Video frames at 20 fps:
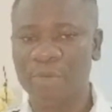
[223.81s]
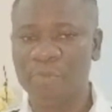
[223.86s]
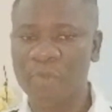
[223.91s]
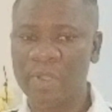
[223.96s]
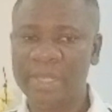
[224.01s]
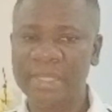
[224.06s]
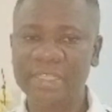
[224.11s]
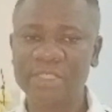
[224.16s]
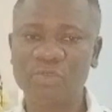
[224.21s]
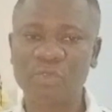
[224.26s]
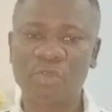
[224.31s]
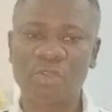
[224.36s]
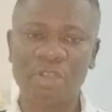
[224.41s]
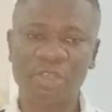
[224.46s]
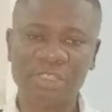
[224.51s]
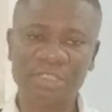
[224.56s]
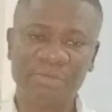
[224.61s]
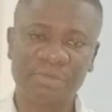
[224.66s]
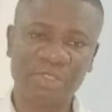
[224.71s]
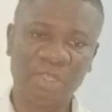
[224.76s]
Well, this will cost
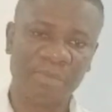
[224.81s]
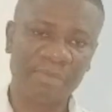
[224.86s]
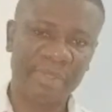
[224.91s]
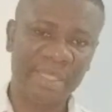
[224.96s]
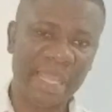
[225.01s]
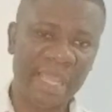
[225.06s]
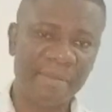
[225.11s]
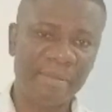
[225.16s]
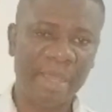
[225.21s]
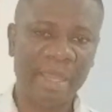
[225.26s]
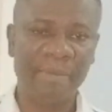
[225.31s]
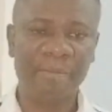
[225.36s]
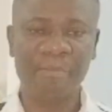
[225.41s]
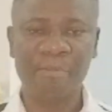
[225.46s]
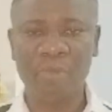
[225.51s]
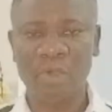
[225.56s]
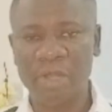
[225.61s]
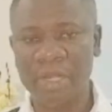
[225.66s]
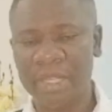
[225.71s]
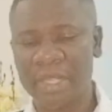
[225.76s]
him some time and
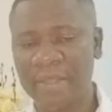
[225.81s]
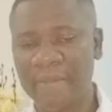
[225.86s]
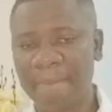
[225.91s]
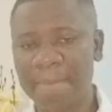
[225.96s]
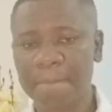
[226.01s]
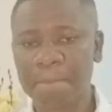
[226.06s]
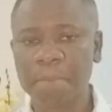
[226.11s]
money,